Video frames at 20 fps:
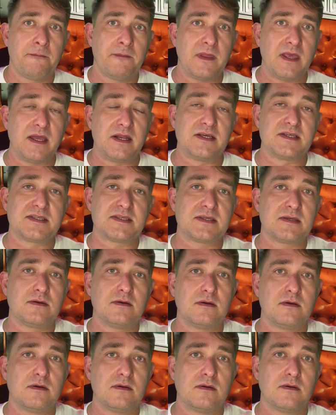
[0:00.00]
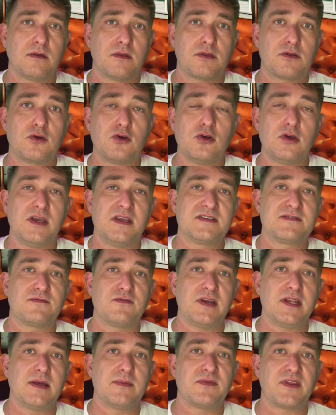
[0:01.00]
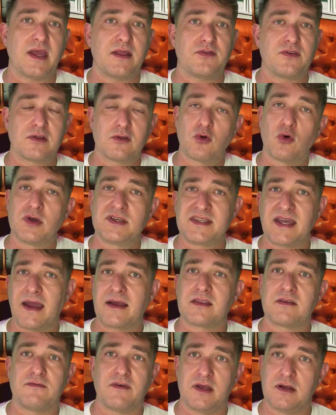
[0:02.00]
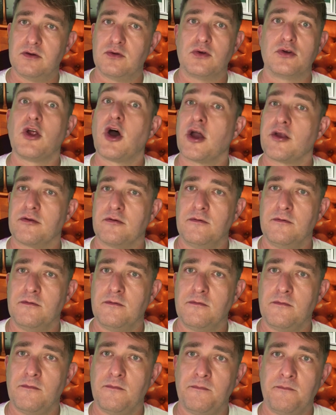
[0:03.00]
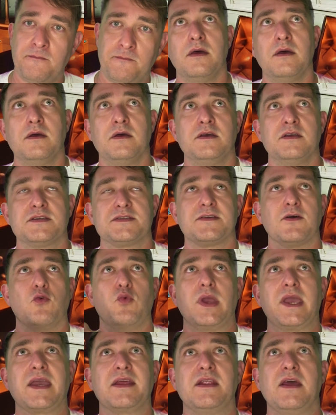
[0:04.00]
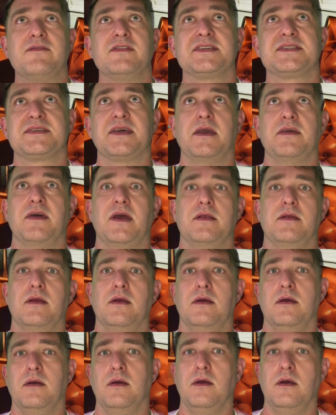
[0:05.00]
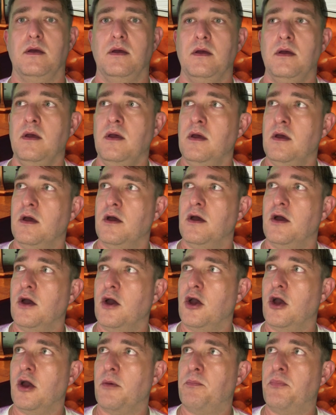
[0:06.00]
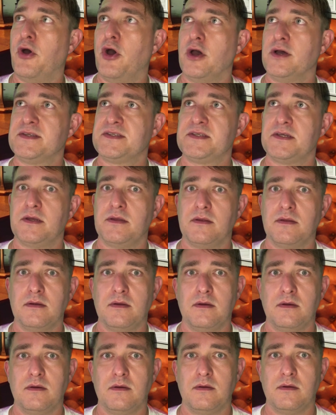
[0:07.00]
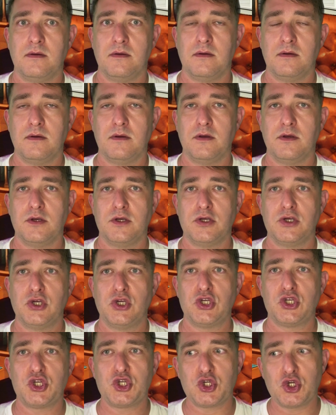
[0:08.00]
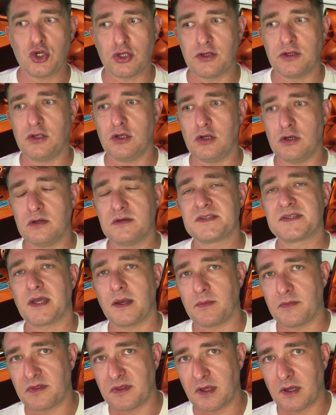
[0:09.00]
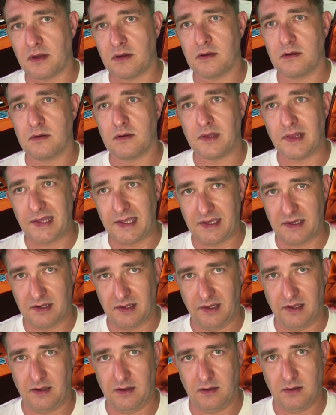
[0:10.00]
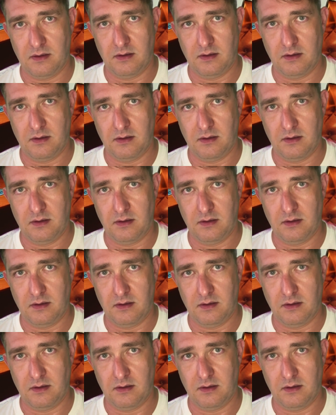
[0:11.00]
it is through his freedom that the law is activated or not. So we can never say that a person should do something legally.